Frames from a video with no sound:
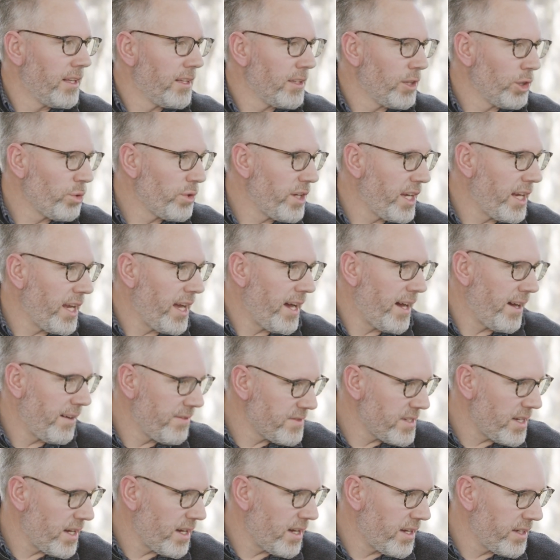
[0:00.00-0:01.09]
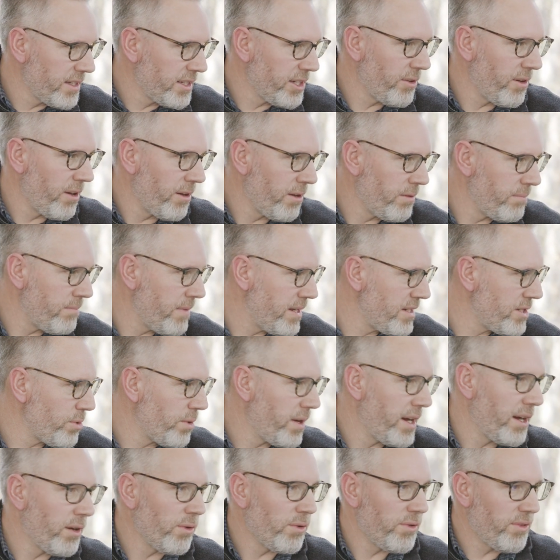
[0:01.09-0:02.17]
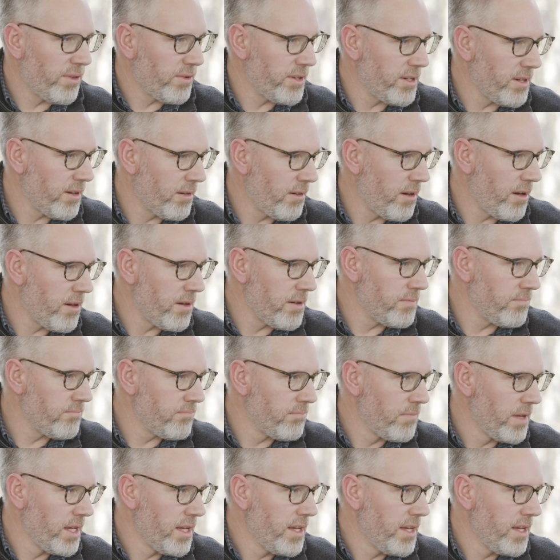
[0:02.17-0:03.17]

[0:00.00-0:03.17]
looking after your own mental health or your own